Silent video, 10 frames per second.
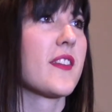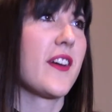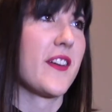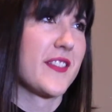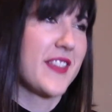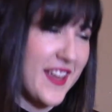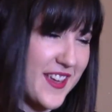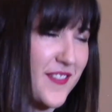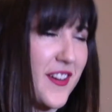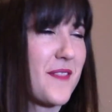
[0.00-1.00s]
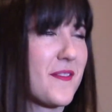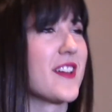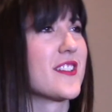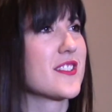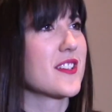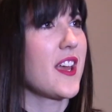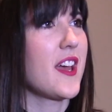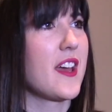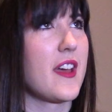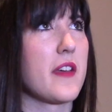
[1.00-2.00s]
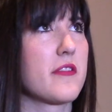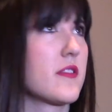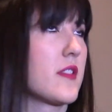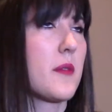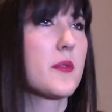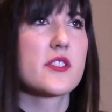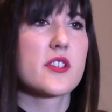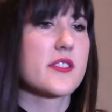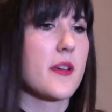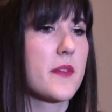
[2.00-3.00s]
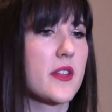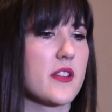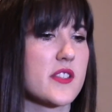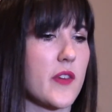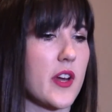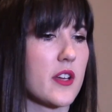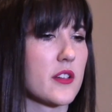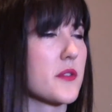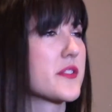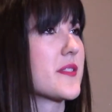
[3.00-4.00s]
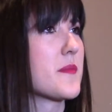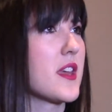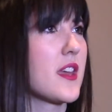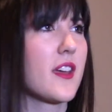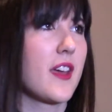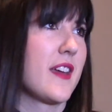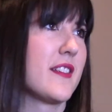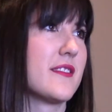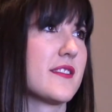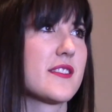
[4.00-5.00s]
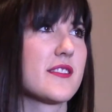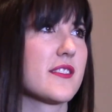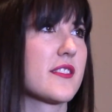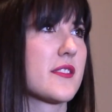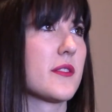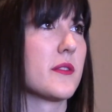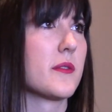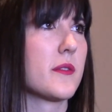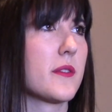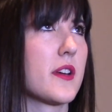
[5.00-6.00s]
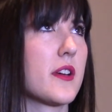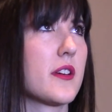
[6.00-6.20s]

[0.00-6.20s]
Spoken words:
Oh, thank you very much. Yeah, it was just something that's very close to me, and so